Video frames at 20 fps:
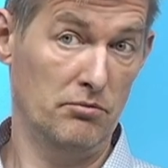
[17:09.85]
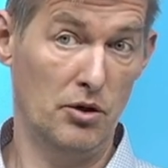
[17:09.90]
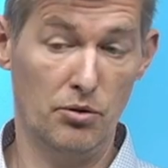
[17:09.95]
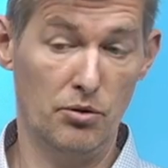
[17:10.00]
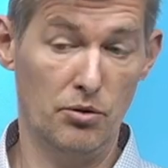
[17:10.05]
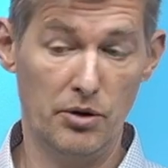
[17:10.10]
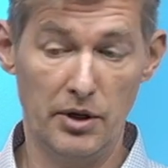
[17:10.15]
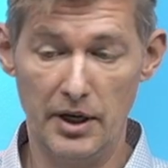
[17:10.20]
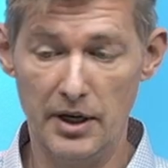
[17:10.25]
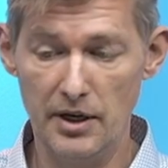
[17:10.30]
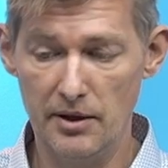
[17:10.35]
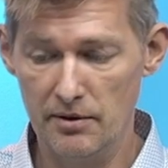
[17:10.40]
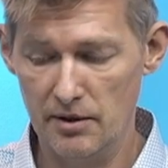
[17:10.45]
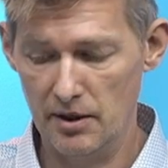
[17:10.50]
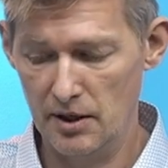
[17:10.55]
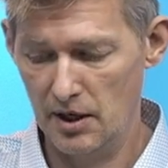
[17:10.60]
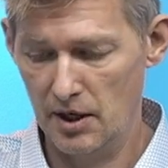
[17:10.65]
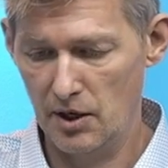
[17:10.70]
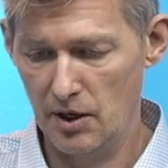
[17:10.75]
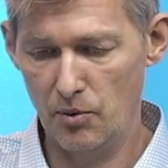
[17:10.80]
Okay,
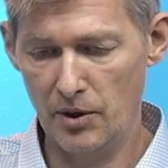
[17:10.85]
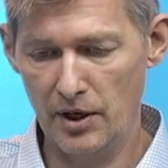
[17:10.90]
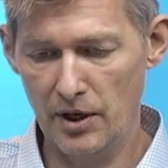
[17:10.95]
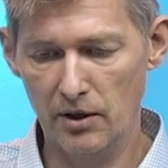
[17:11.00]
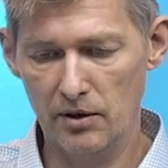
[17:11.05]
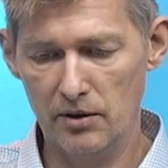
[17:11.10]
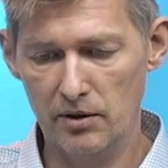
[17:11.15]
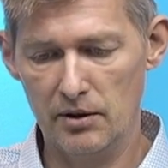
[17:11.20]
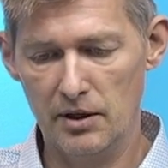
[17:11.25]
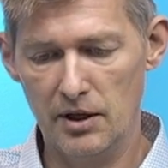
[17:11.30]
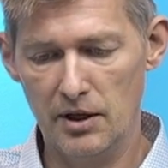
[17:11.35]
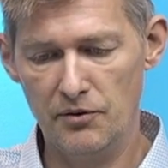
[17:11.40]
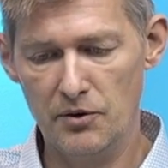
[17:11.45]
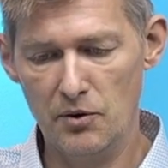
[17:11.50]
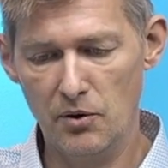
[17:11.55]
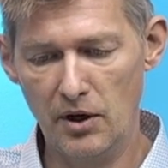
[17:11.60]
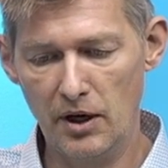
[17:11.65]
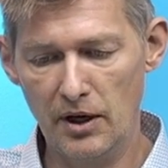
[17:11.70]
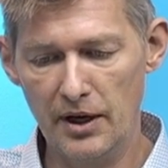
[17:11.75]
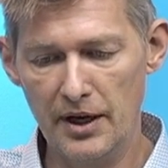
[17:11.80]
well, if
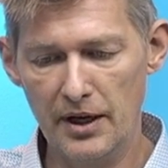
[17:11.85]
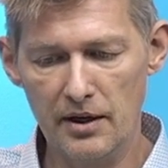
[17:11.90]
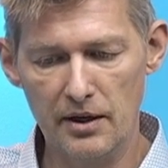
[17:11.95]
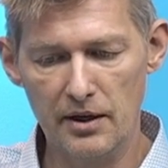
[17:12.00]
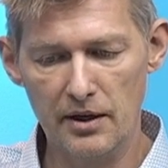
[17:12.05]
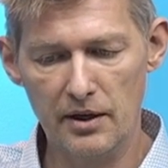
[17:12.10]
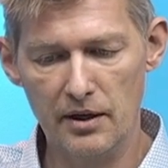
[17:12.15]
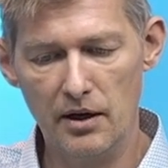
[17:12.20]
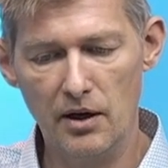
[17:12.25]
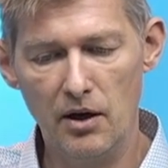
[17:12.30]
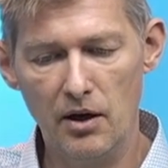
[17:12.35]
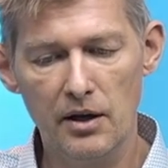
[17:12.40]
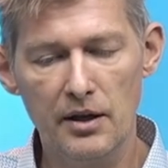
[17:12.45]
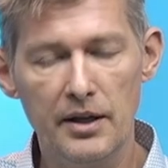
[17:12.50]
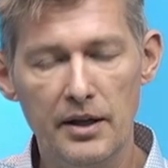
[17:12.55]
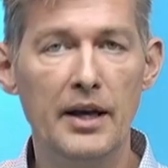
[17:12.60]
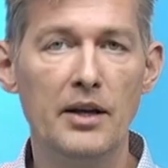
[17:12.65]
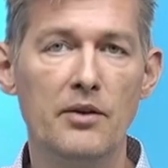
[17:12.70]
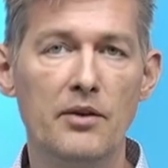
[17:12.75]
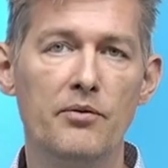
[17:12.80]
you click on
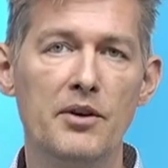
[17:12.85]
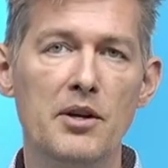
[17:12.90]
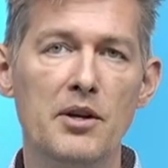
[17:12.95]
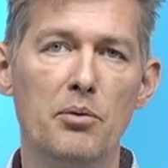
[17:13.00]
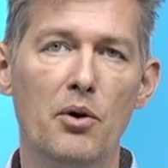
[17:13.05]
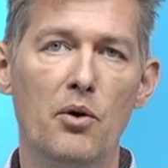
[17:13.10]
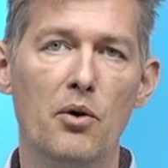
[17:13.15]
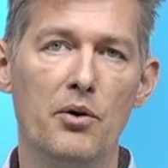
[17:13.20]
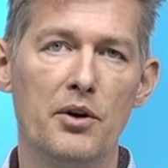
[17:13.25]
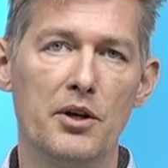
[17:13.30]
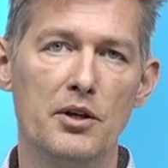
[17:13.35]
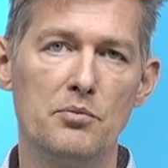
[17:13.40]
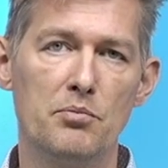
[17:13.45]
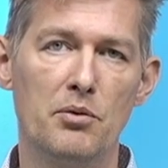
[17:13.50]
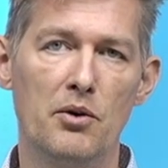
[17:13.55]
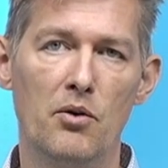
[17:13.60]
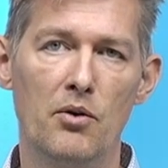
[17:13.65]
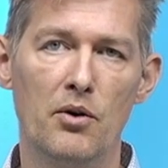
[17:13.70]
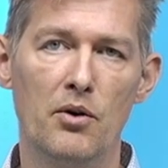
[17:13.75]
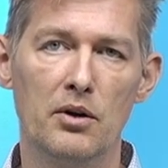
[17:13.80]
that Report
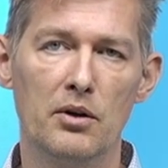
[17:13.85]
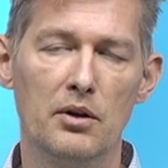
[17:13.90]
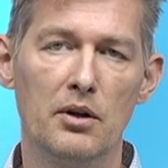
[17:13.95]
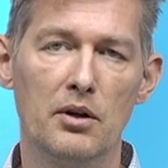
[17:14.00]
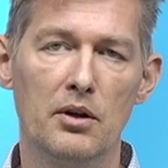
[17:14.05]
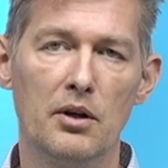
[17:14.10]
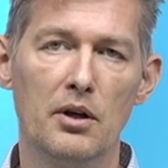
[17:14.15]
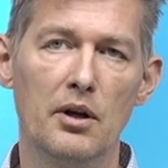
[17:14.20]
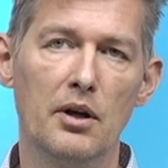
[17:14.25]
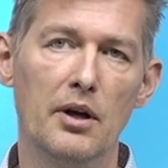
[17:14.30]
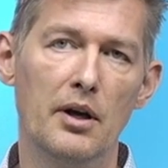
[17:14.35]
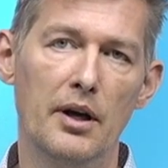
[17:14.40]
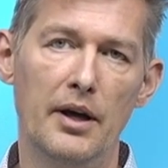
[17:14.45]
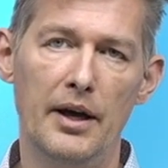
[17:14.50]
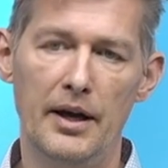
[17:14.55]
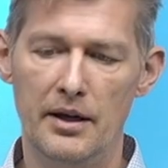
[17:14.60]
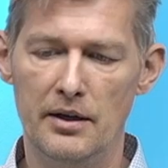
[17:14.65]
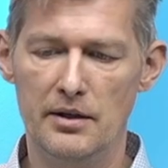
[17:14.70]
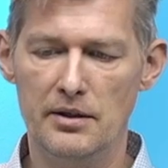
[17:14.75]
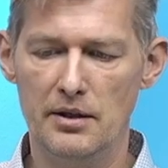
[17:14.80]
Explorer,
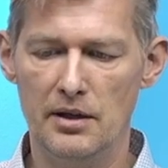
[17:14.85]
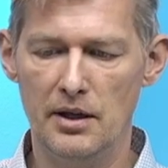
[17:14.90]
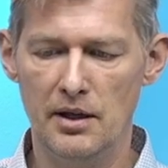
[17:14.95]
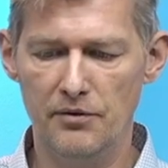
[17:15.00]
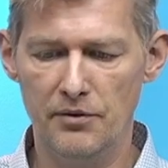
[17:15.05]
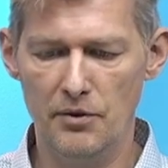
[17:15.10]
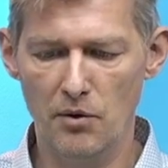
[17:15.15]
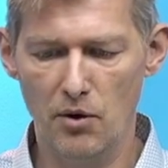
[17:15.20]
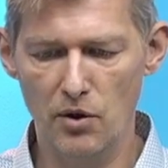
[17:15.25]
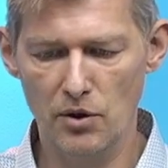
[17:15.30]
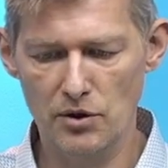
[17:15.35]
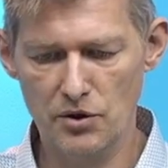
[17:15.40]
and if you also